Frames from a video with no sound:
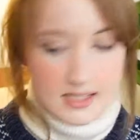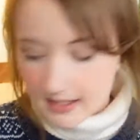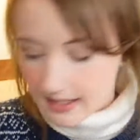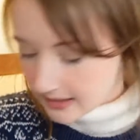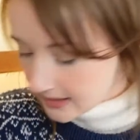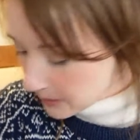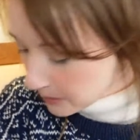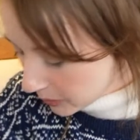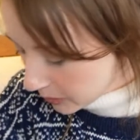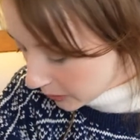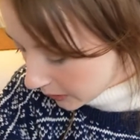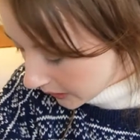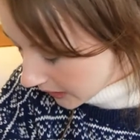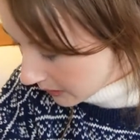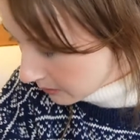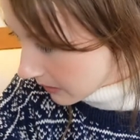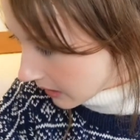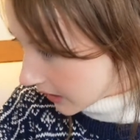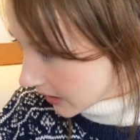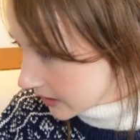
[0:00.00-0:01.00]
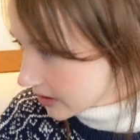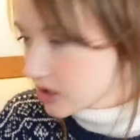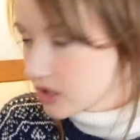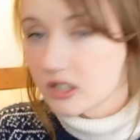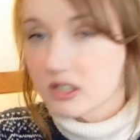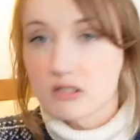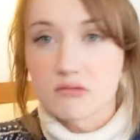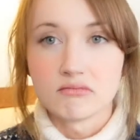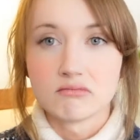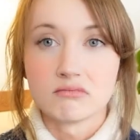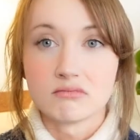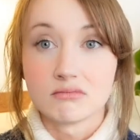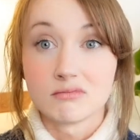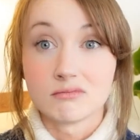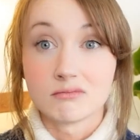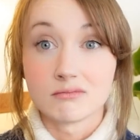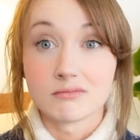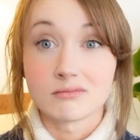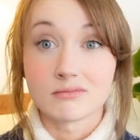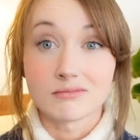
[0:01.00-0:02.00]
that's pretty much
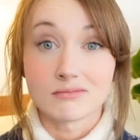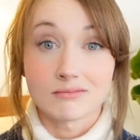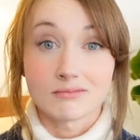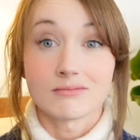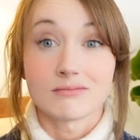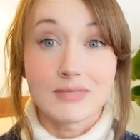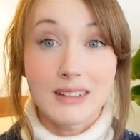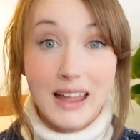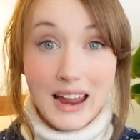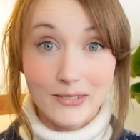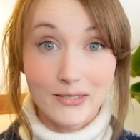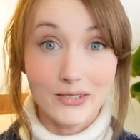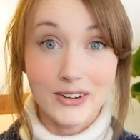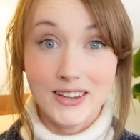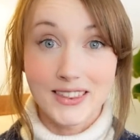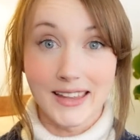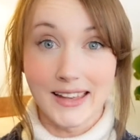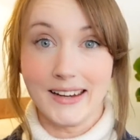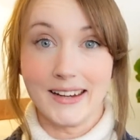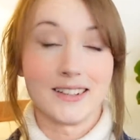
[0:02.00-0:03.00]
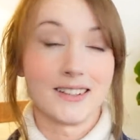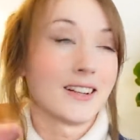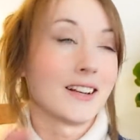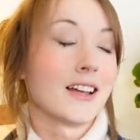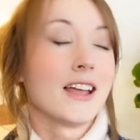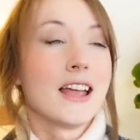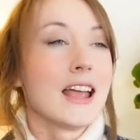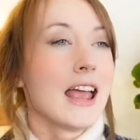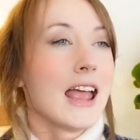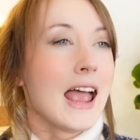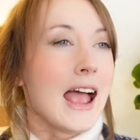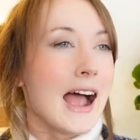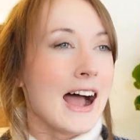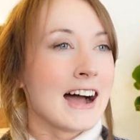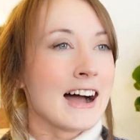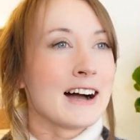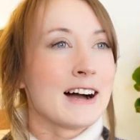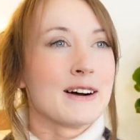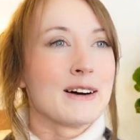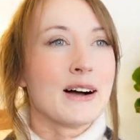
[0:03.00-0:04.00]
everything.
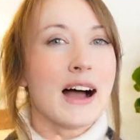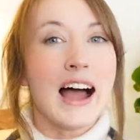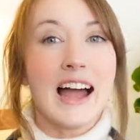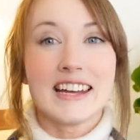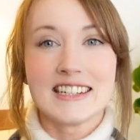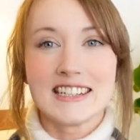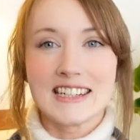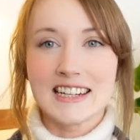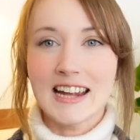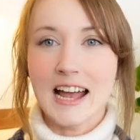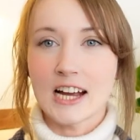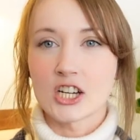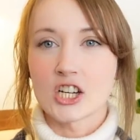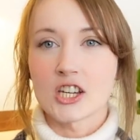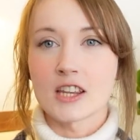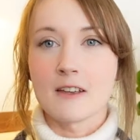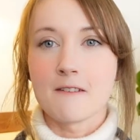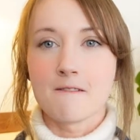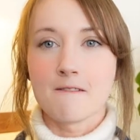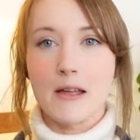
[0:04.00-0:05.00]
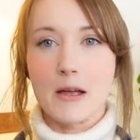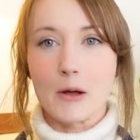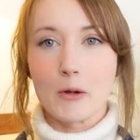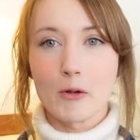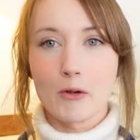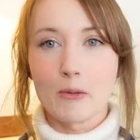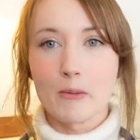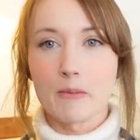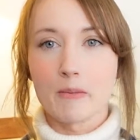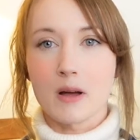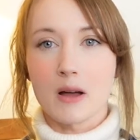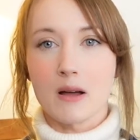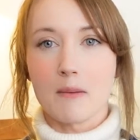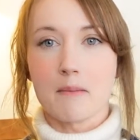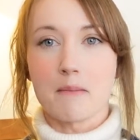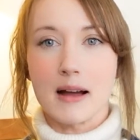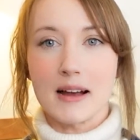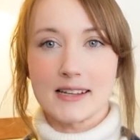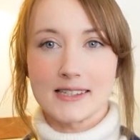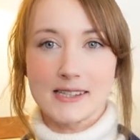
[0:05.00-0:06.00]
I did actually film
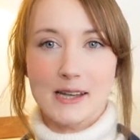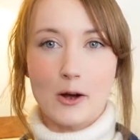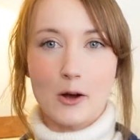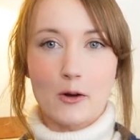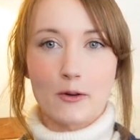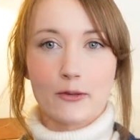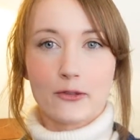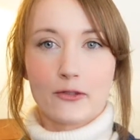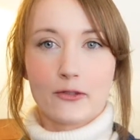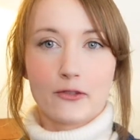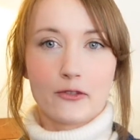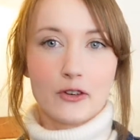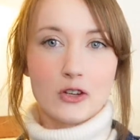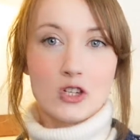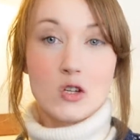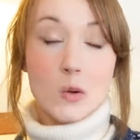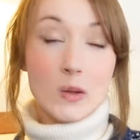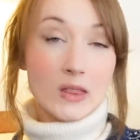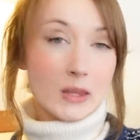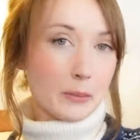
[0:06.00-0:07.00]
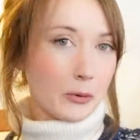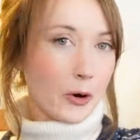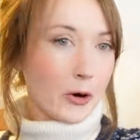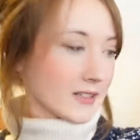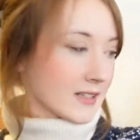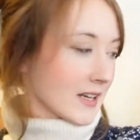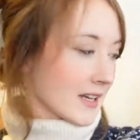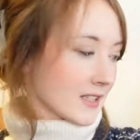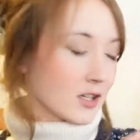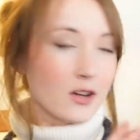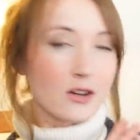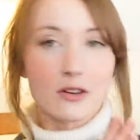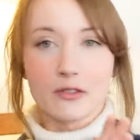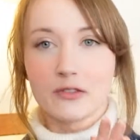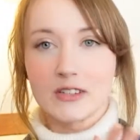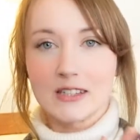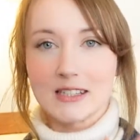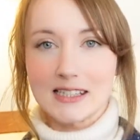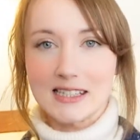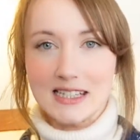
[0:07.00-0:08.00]
myself doing the process of
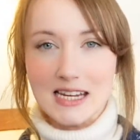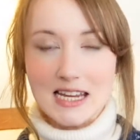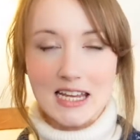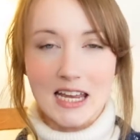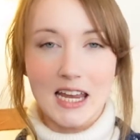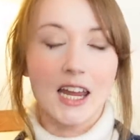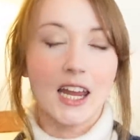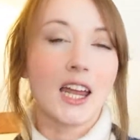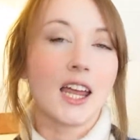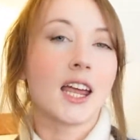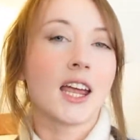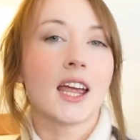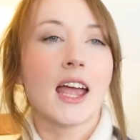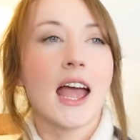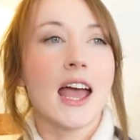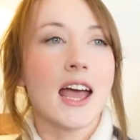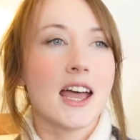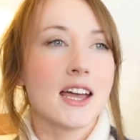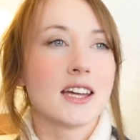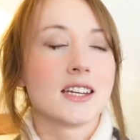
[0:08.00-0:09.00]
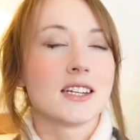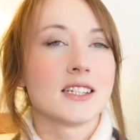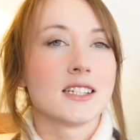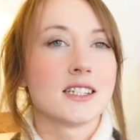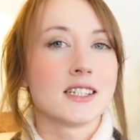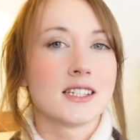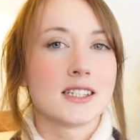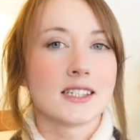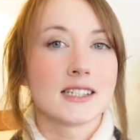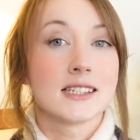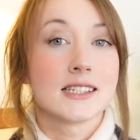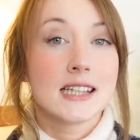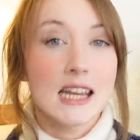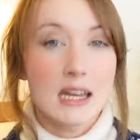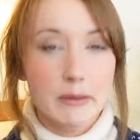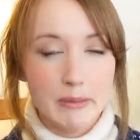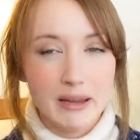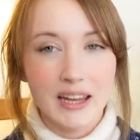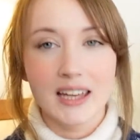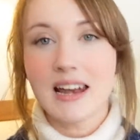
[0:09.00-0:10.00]
steeking and
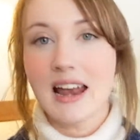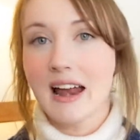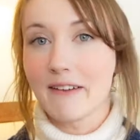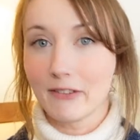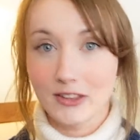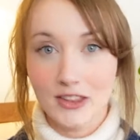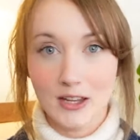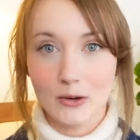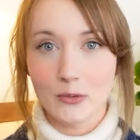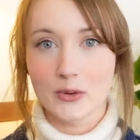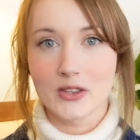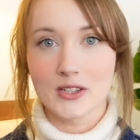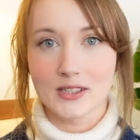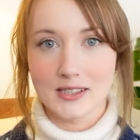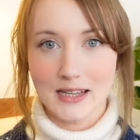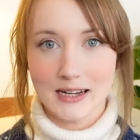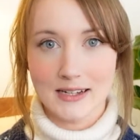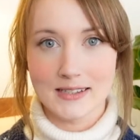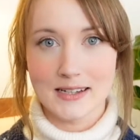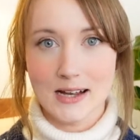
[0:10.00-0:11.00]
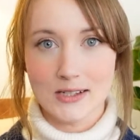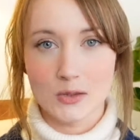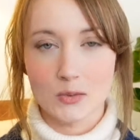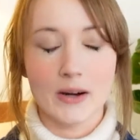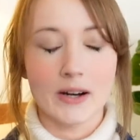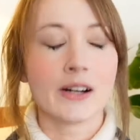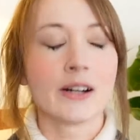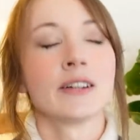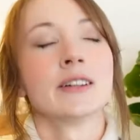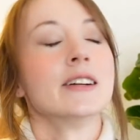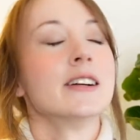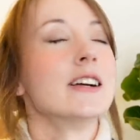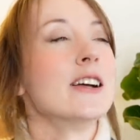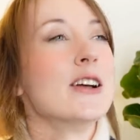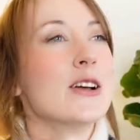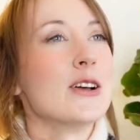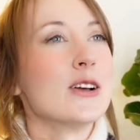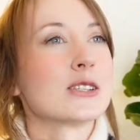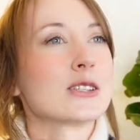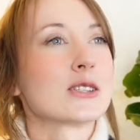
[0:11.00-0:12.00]
seaming and everything with this Setesdal sweater.
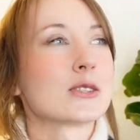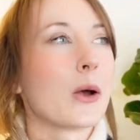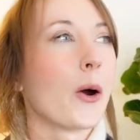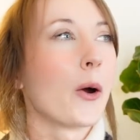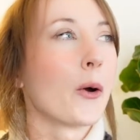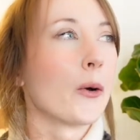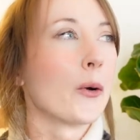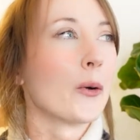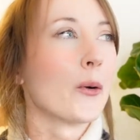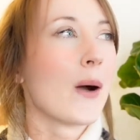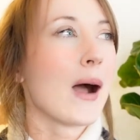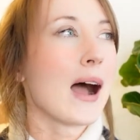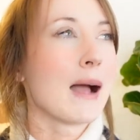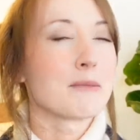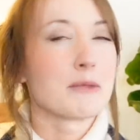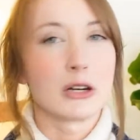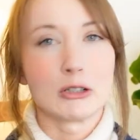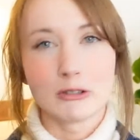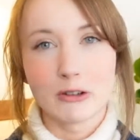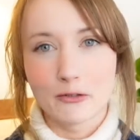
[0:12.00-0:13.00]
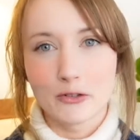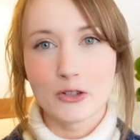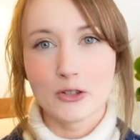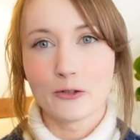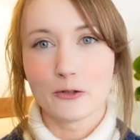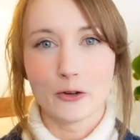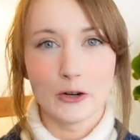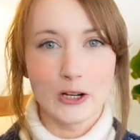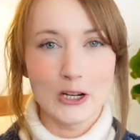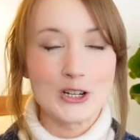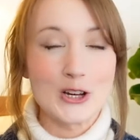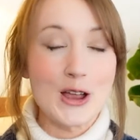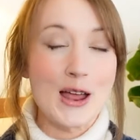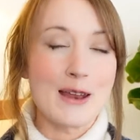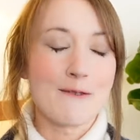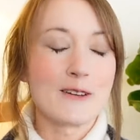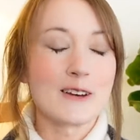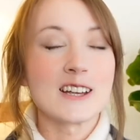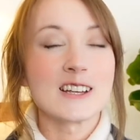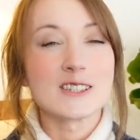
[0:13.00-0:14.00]
So I'm going to review the footage, and
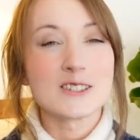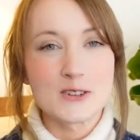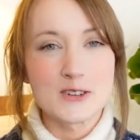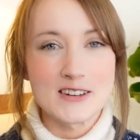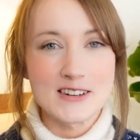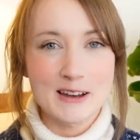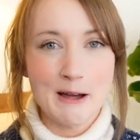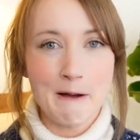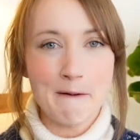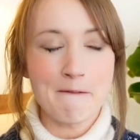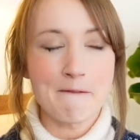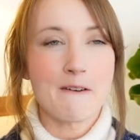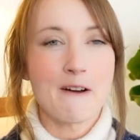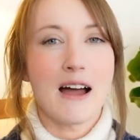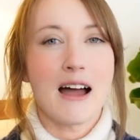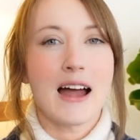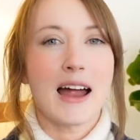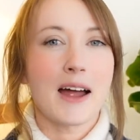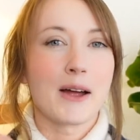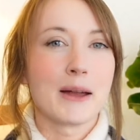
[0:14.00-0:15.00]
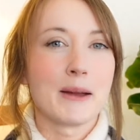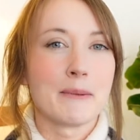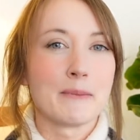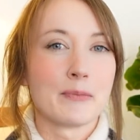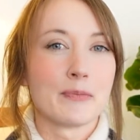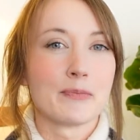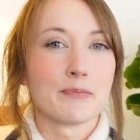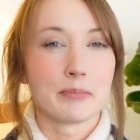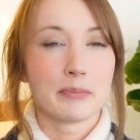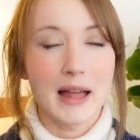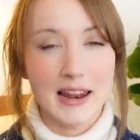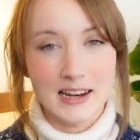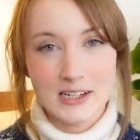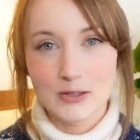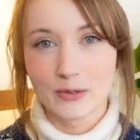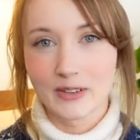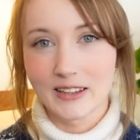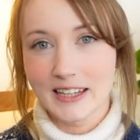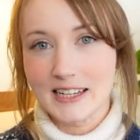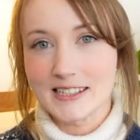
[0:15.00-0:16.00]
if it is good enough, I'm planning to
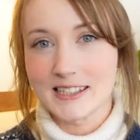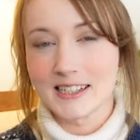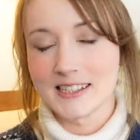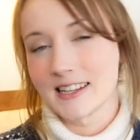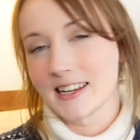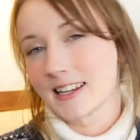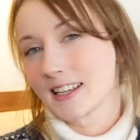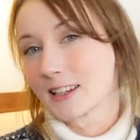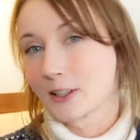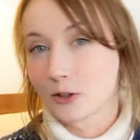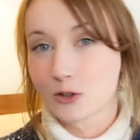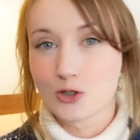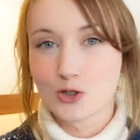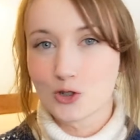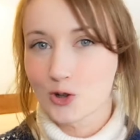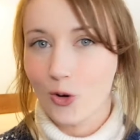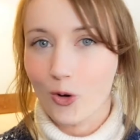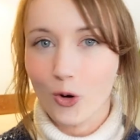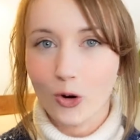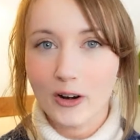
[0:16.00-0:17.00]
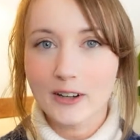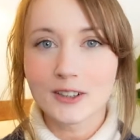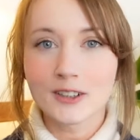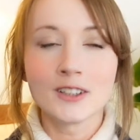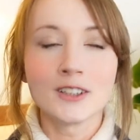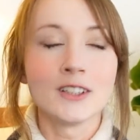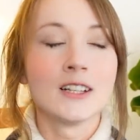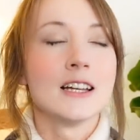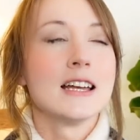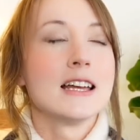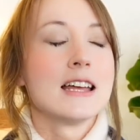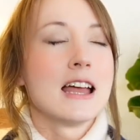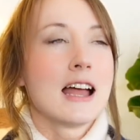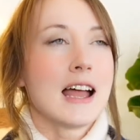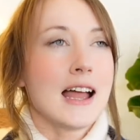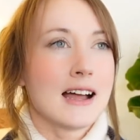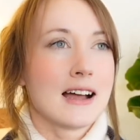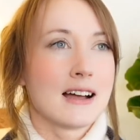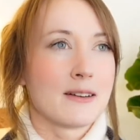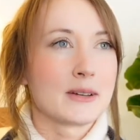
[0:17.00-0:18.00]
release it as like a little tutorial.
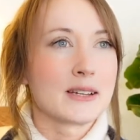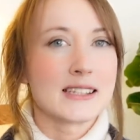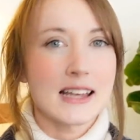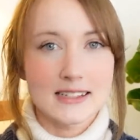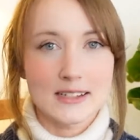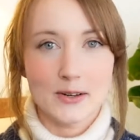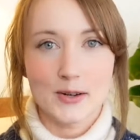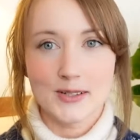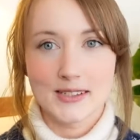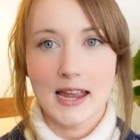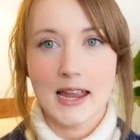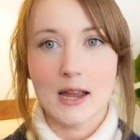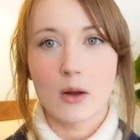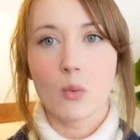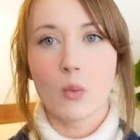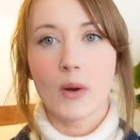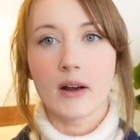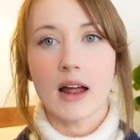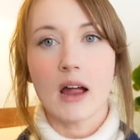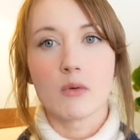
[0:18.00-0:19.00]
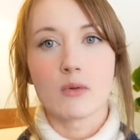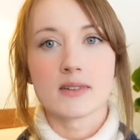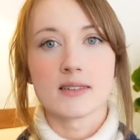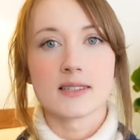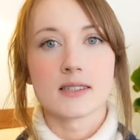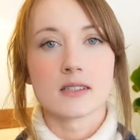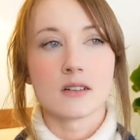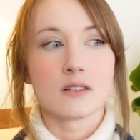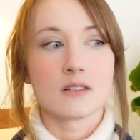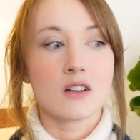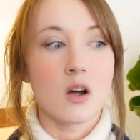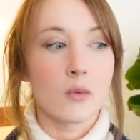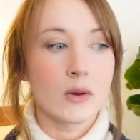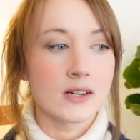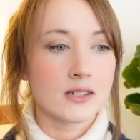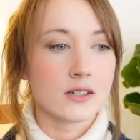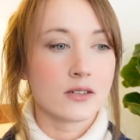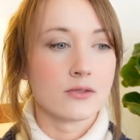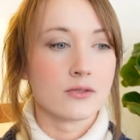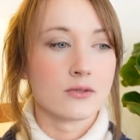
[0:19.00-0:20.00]
Because as I was saying, when I was going
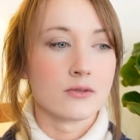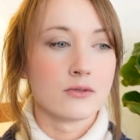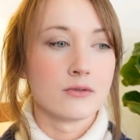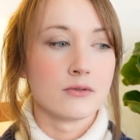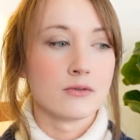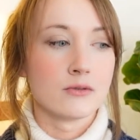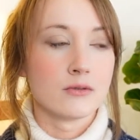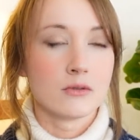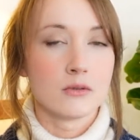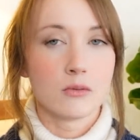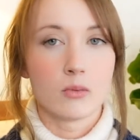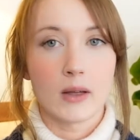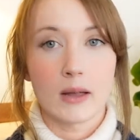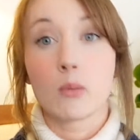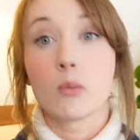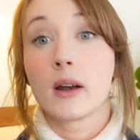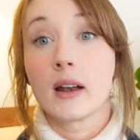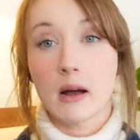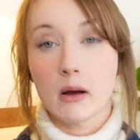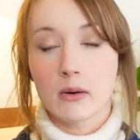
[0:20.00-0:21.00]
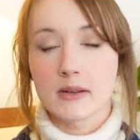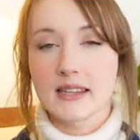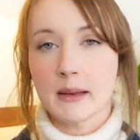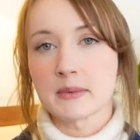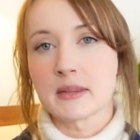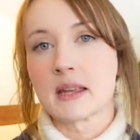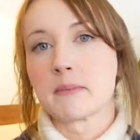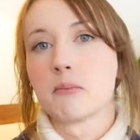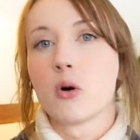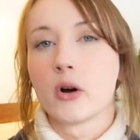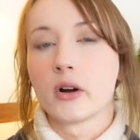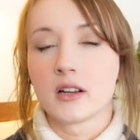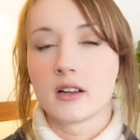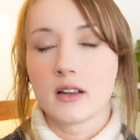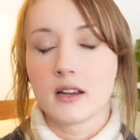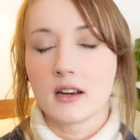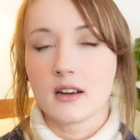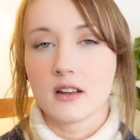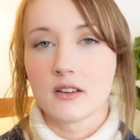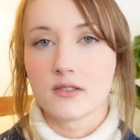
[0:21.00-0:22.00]
to, like, when I was up that point
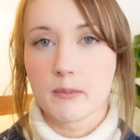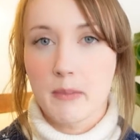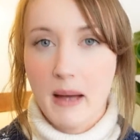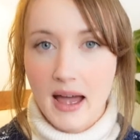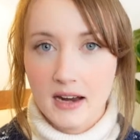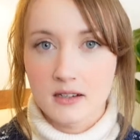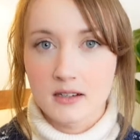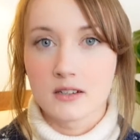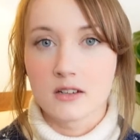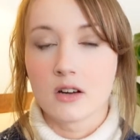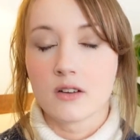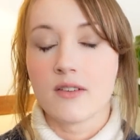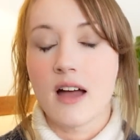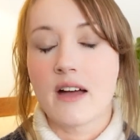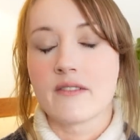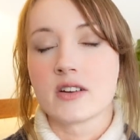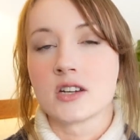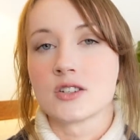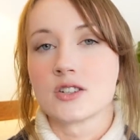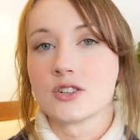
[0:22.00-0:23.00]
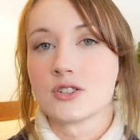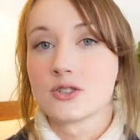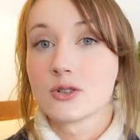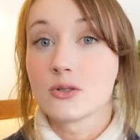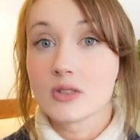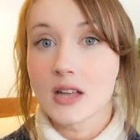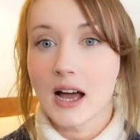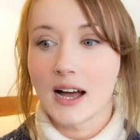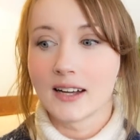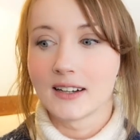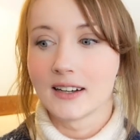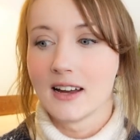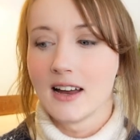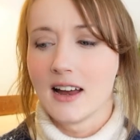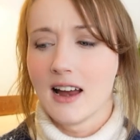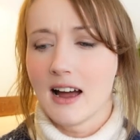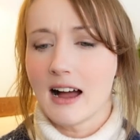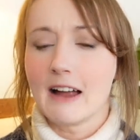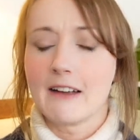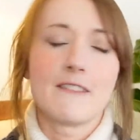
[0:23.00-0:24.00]
of the pattern of having to do that,
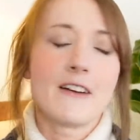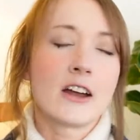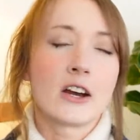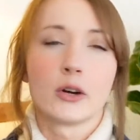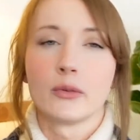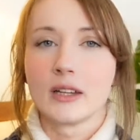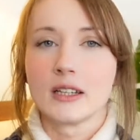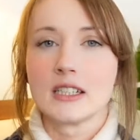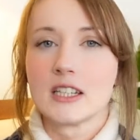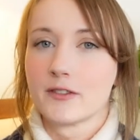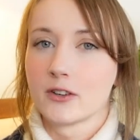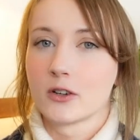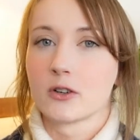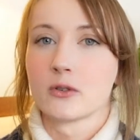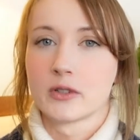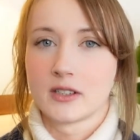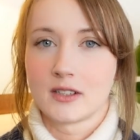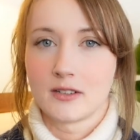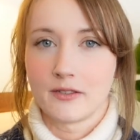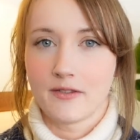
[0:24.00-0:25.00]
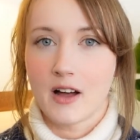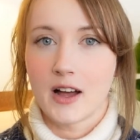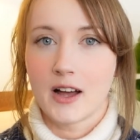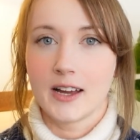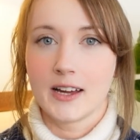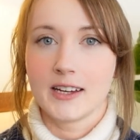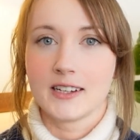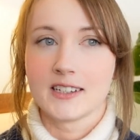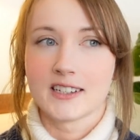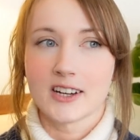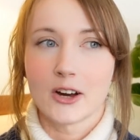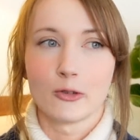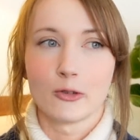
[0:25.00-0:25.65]
I found it really difficult to find a